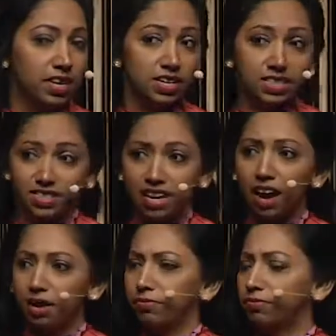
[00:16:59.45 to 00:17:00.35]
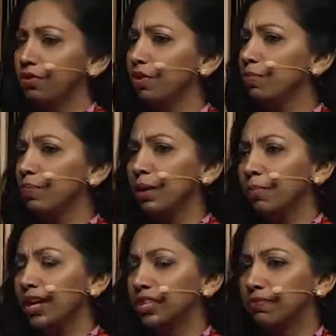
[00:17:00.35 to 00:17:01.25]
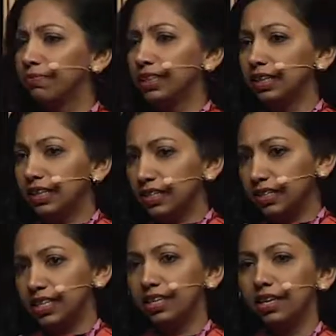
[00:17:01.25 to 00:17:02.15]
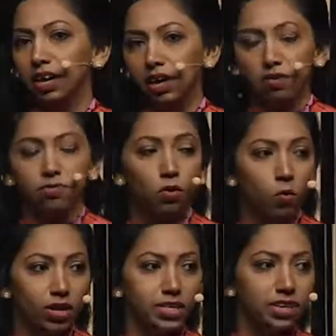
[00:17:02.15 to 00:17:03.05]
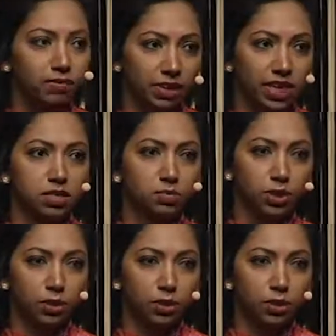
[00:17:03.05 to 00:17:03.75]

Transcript: Staff not being made to feel guilty for wanting flexible